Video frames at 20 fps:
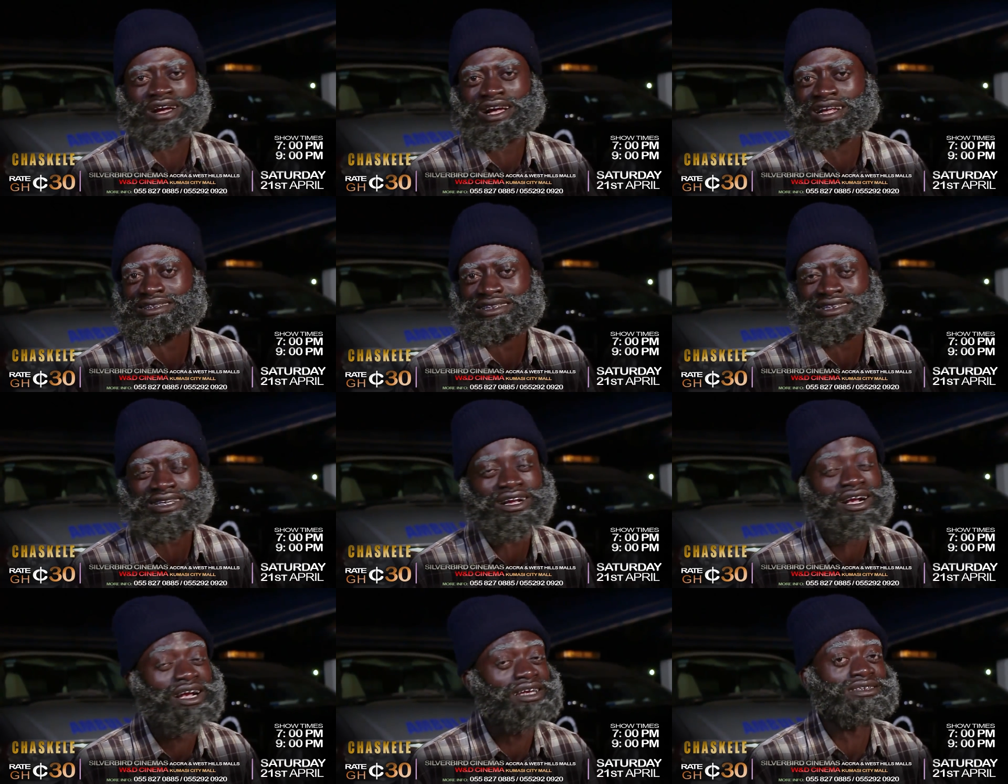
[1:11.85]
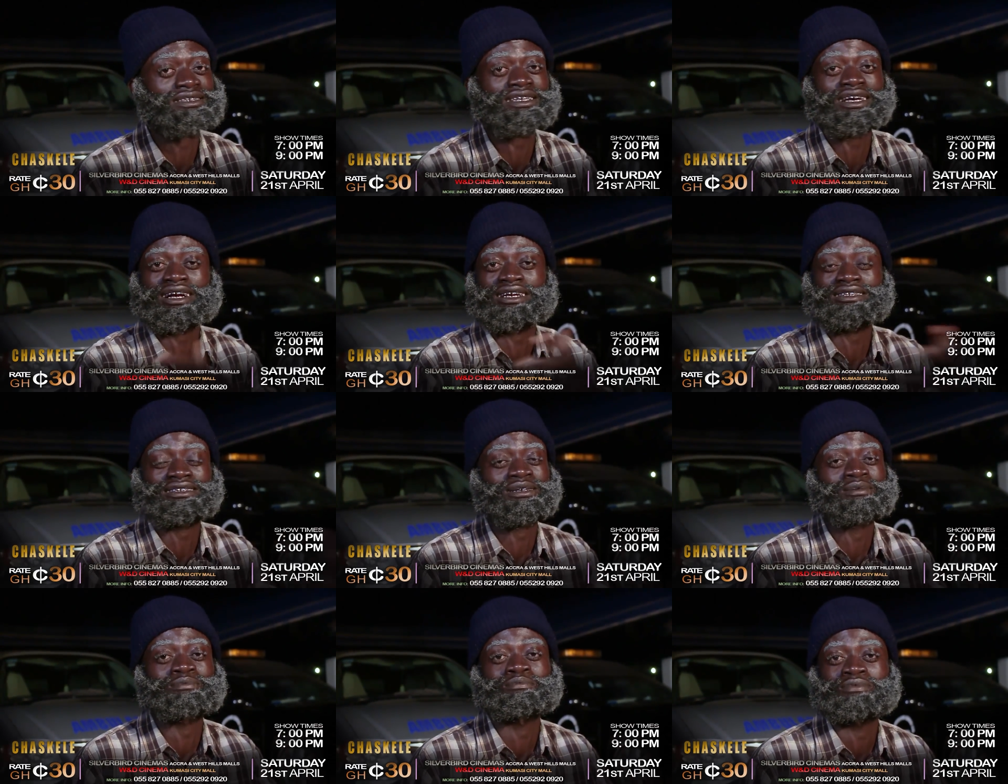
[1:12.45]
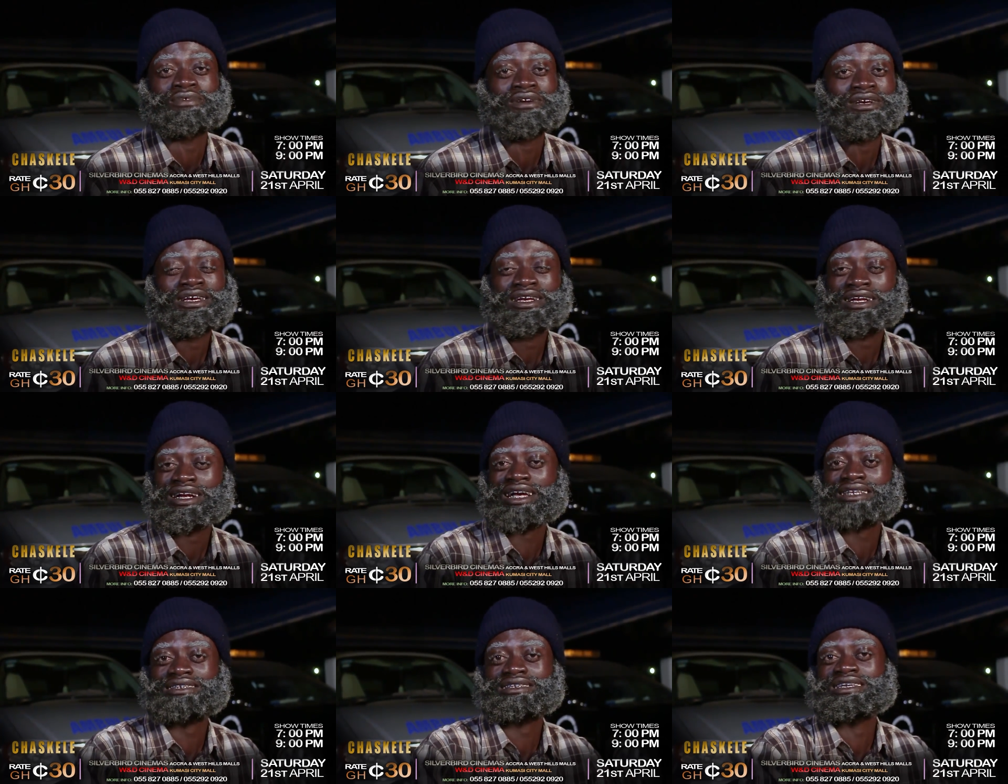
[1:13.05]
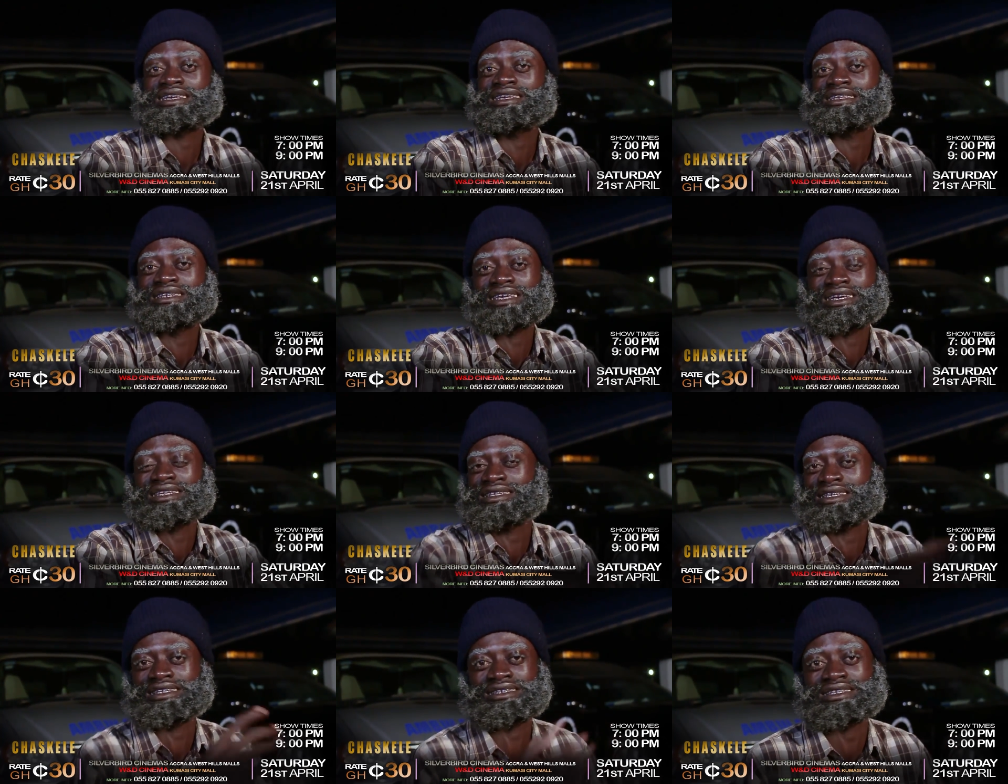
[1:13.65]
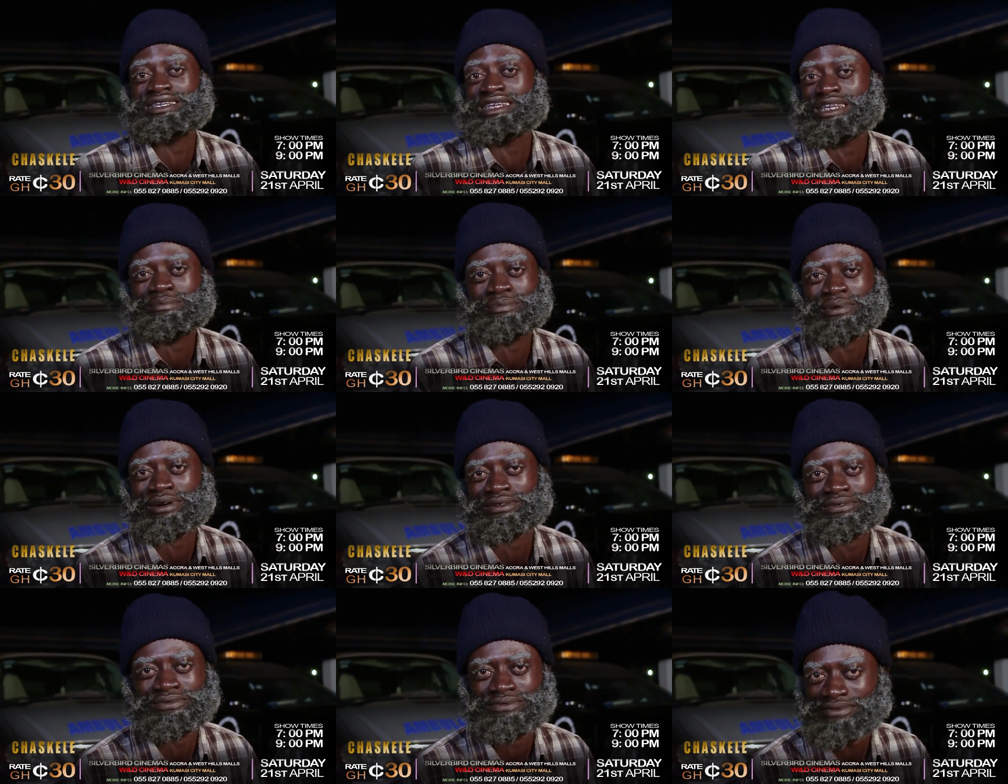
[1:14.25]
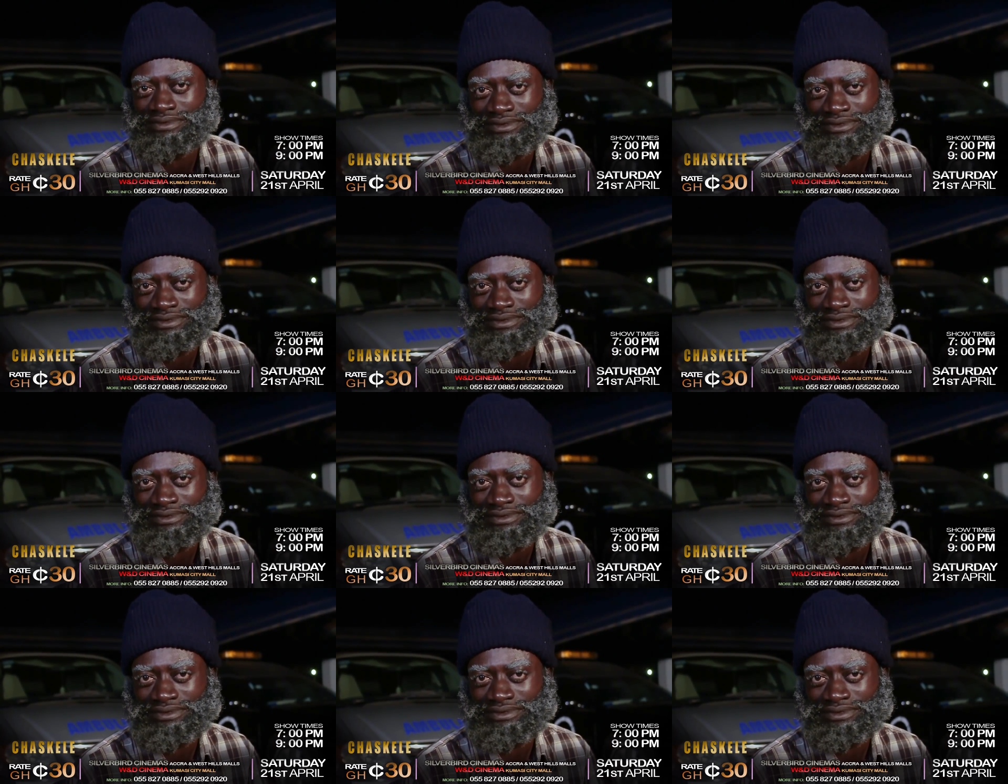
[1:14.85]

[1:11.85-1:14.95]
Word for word: Hunter Casacas, Cassin, yet the chain the panel.